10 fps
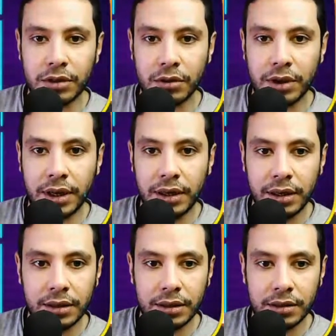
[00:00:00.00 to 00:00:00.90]
Okay,
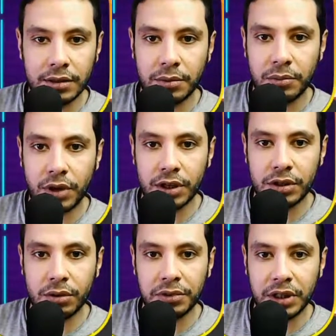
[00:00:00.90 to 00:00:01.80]
this price
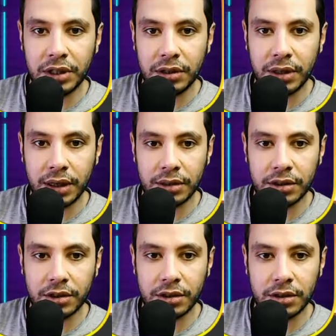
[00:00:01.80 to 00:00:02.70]
over here and
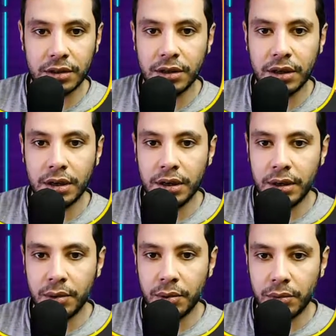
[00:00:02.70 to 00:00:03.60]
this.
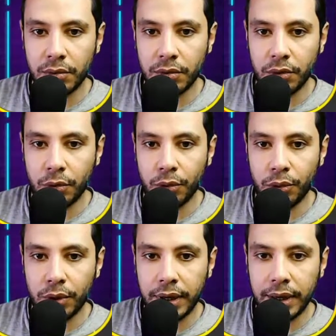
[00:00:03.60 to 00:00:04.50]

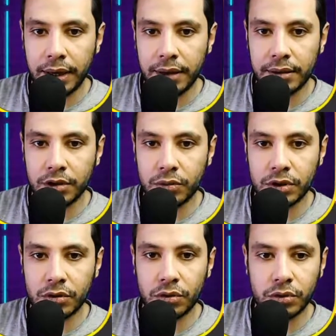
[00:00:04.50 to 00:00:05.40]
Okay, this one
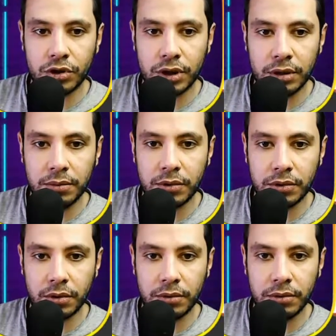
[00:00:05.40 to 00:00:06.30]
is also cheap,
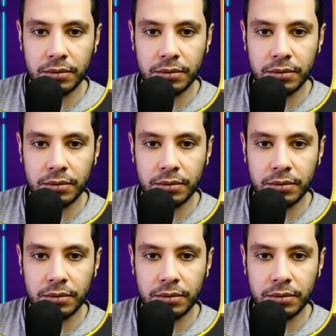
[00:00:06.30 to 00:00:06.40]
so